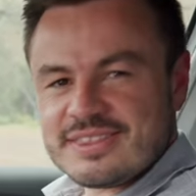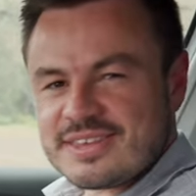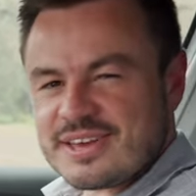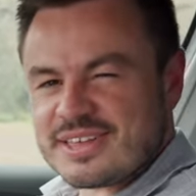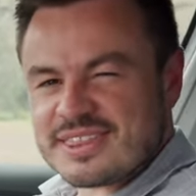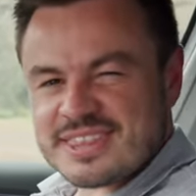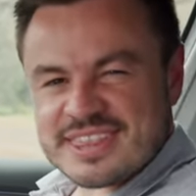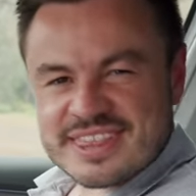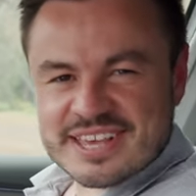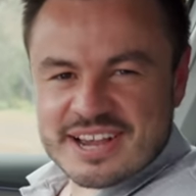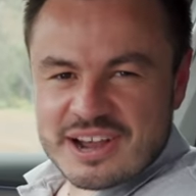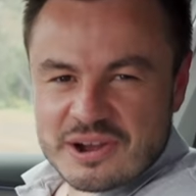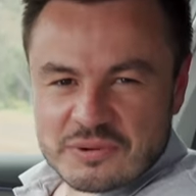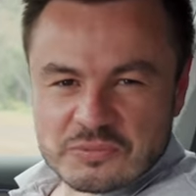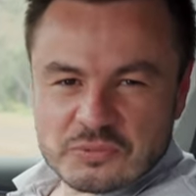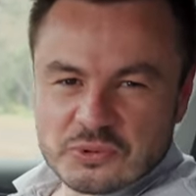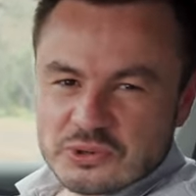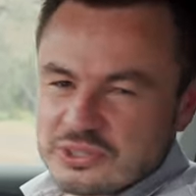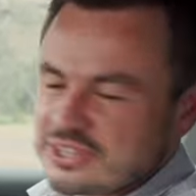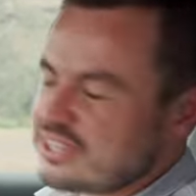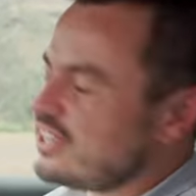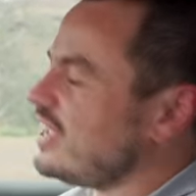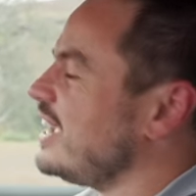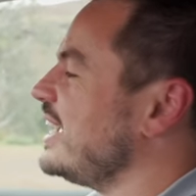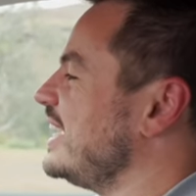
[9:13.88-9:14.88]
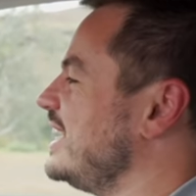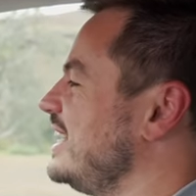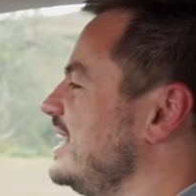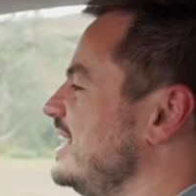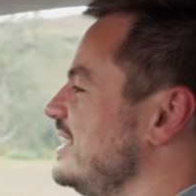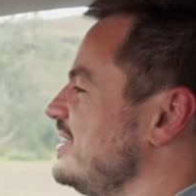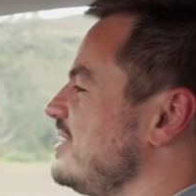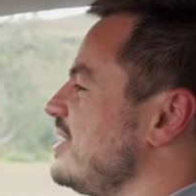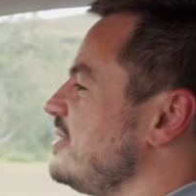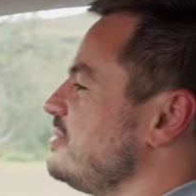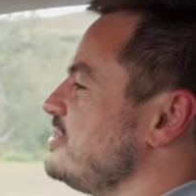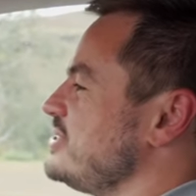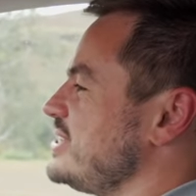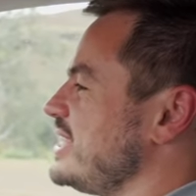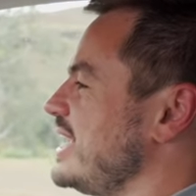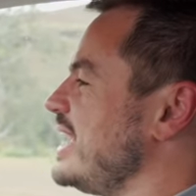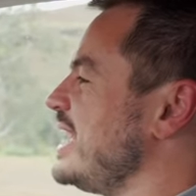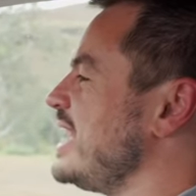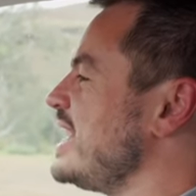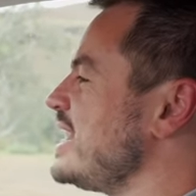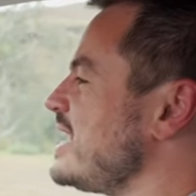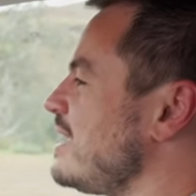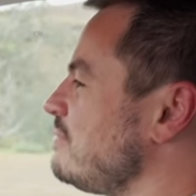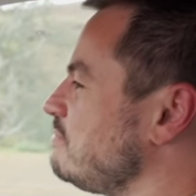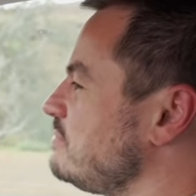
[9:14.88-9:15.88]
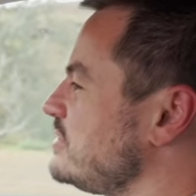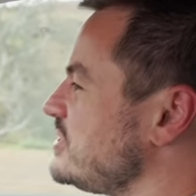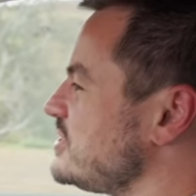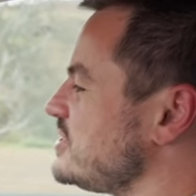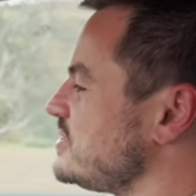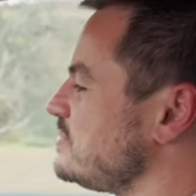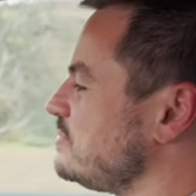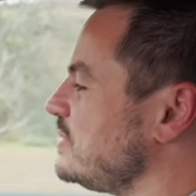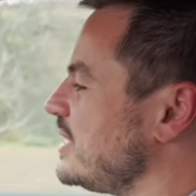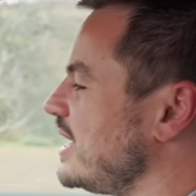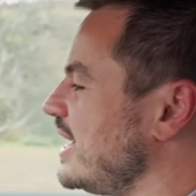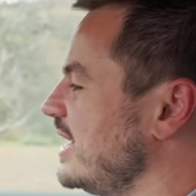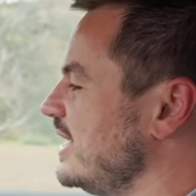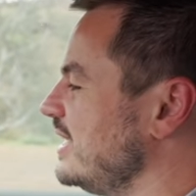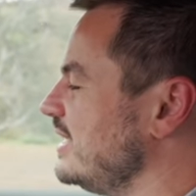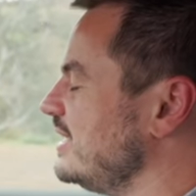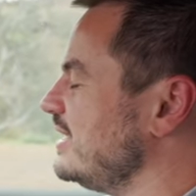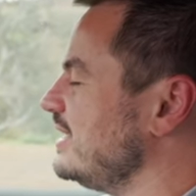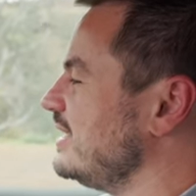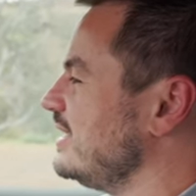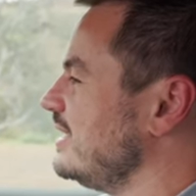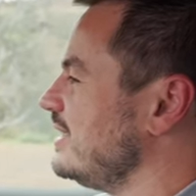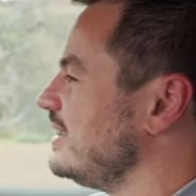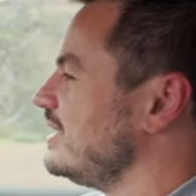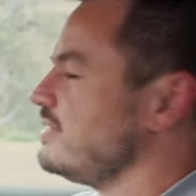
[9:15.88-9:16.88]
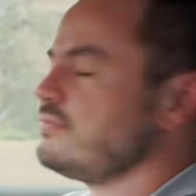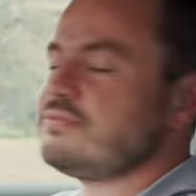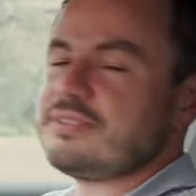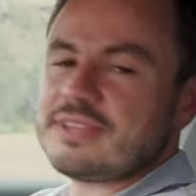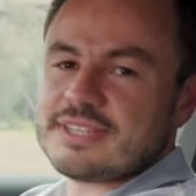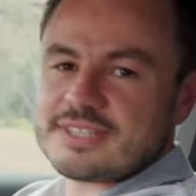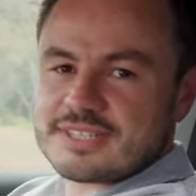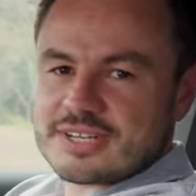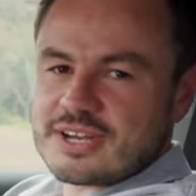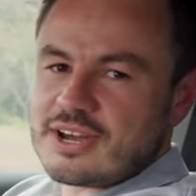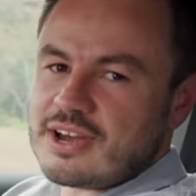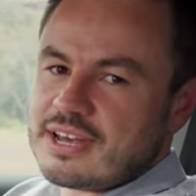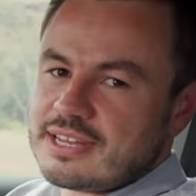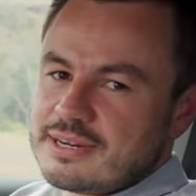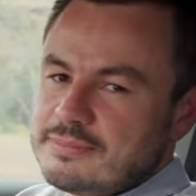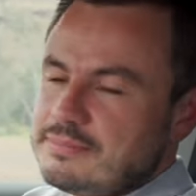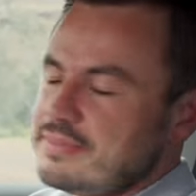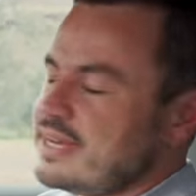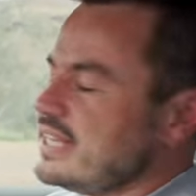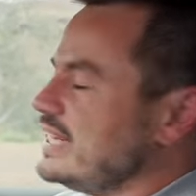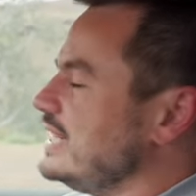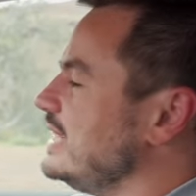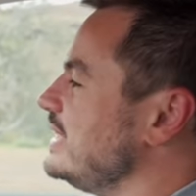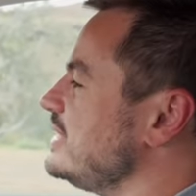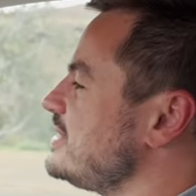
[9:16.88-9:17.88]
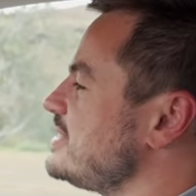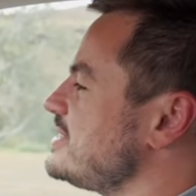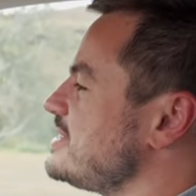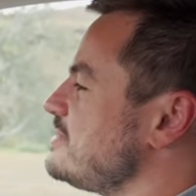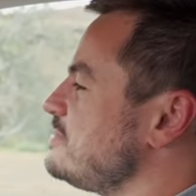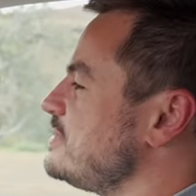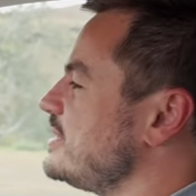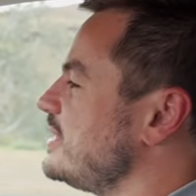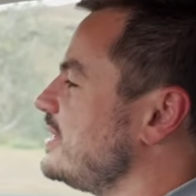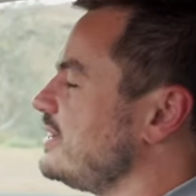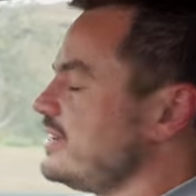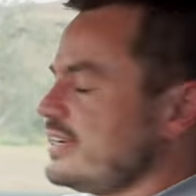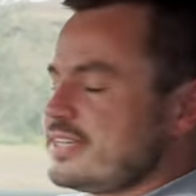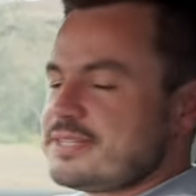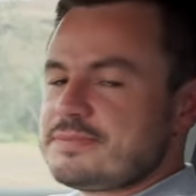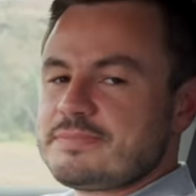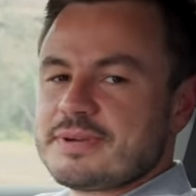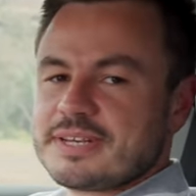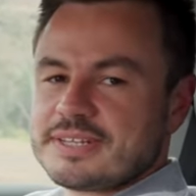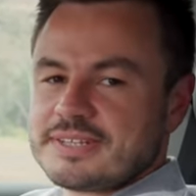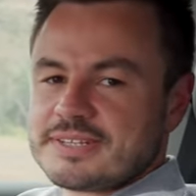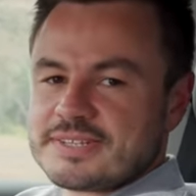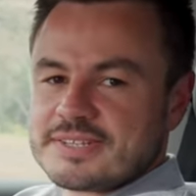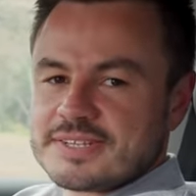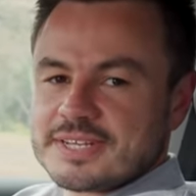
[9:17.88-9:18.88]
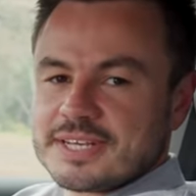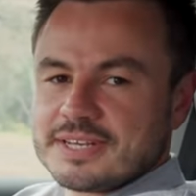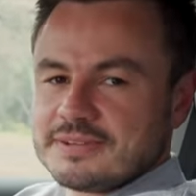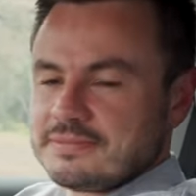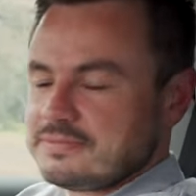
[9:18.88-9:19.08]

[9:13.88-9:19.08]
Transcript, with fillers: The only thing I would like here though is a head-up display. I think for this kind of money, it's something I'd expect to see.